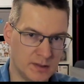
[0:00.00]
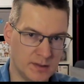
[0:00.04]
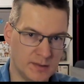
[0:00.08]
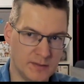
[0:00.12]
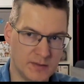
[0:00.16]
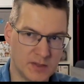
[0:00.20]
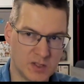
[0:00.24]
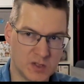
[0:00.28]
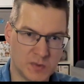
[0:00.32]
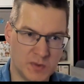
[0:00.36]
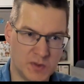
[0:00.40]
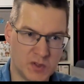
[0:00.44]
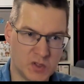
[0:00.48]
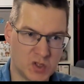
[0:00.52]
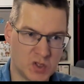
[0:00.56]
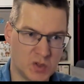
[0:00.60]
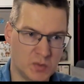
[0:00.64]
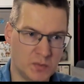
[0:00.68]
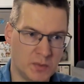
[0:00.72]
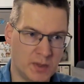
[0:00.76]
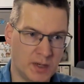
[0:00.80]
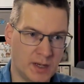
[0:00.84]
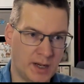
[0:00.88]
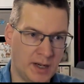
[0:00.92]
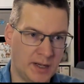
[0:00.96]
switch to
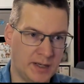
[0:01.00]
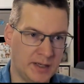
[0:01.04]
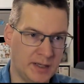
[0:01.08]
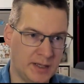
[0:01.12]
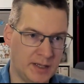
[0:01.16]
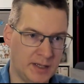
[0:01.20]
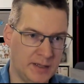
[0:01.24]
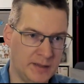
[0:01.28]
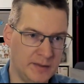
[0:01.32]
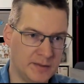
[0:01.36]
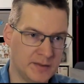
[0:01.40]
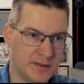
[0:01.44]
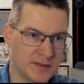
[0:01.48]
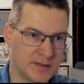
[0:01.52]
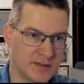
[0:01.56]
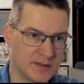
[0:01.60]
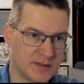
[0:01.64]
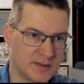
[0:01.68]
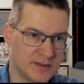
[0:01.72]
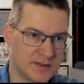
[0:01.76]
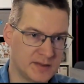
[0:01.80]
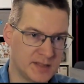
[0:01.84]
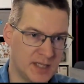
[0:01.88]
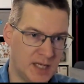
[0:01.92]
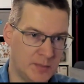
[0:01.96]
my IDE. This is
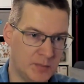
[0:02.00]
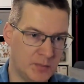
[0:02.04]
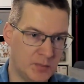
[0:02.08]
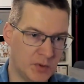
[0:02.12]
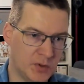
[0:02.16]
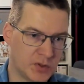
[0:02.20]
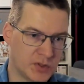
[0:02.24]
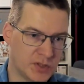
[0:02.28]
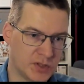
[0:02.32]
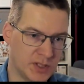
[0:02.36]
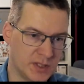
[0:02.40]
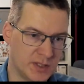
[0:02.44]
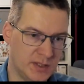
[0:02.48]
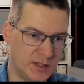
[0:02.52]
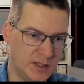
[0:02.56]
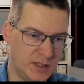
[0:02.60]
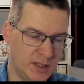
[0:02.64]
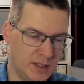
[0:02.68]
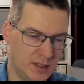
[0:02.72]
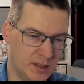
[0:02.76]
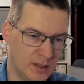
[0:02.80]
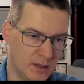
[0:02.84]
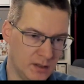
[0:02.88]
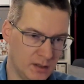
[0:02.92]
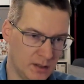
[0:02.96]
the same project
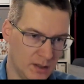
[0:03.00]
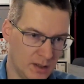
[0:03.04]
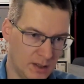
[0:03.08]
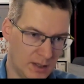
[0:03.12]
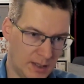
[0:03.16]
here.